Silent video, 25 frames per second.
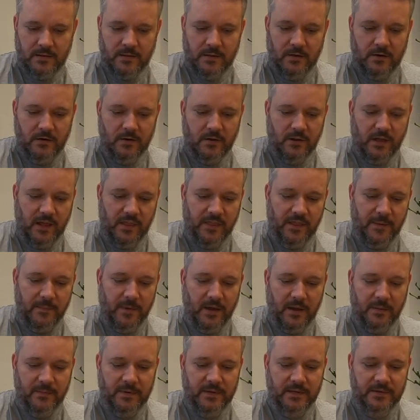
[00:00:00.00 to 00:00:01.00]
they look like they
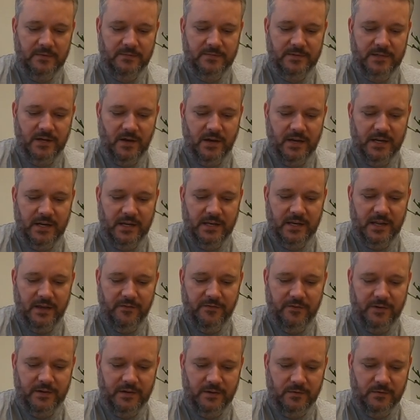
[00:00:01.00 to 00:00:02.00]
might be tiny
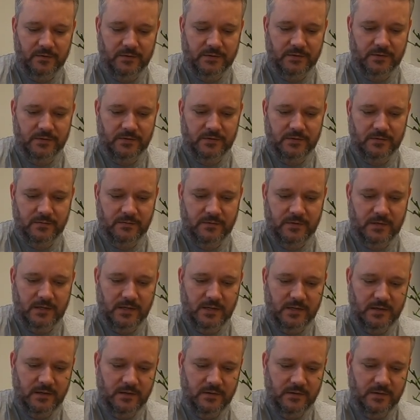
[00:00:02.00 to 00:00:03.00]
daffodils or something
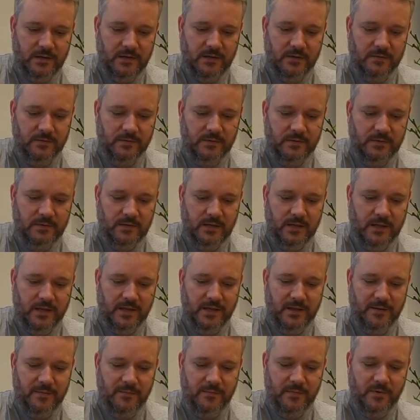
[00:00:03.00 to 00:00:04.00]
I don't know
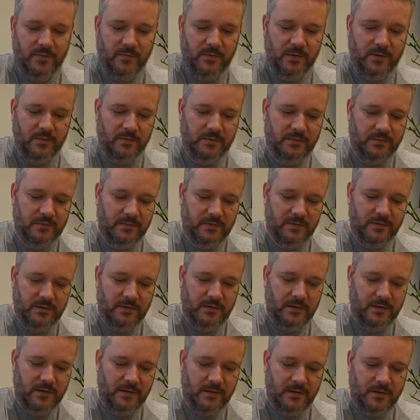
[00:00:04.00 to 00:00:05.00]
um, but we'll
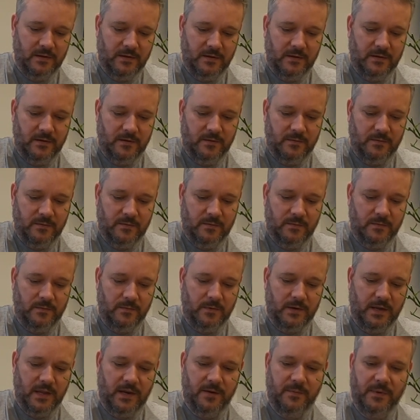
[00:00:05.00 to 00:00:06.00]

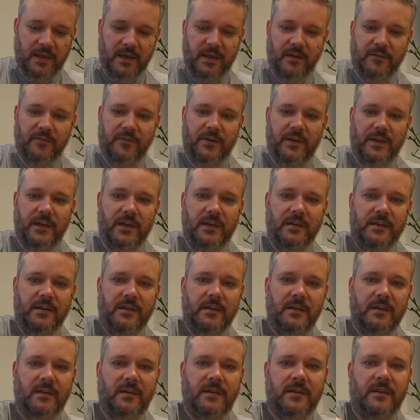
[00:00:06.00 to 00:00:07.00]
we'll get them out of here